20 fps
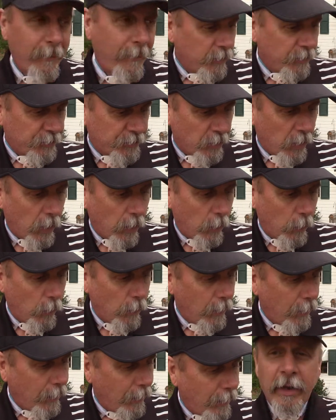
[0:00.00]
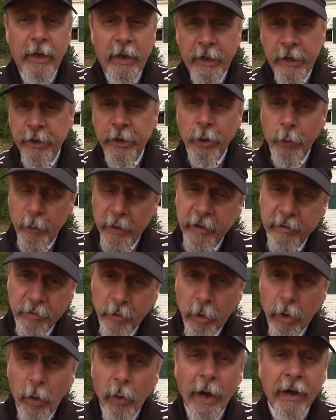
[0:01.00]
So, in doing
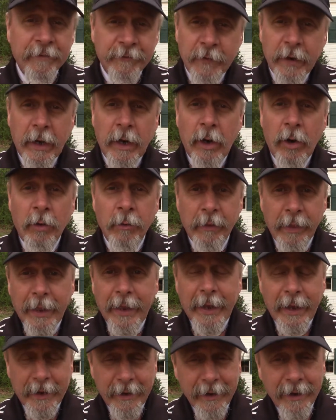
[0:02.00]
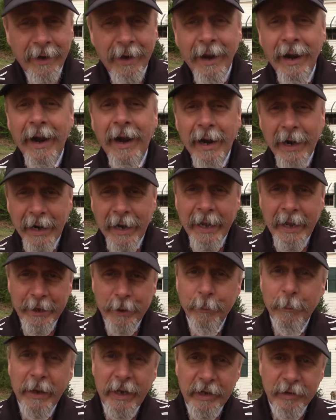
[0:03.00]
so, I found that I had
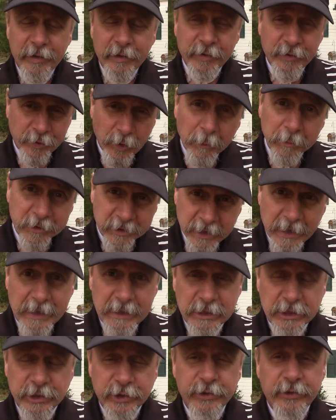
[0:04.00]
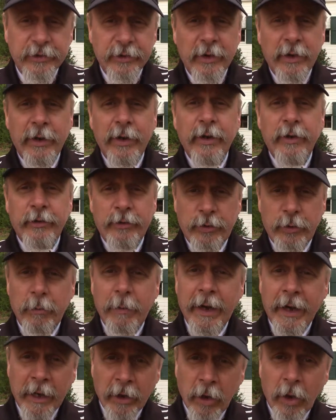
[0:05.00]
to make some changes to
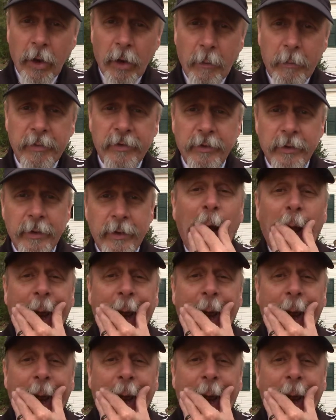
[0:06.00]
my clubs.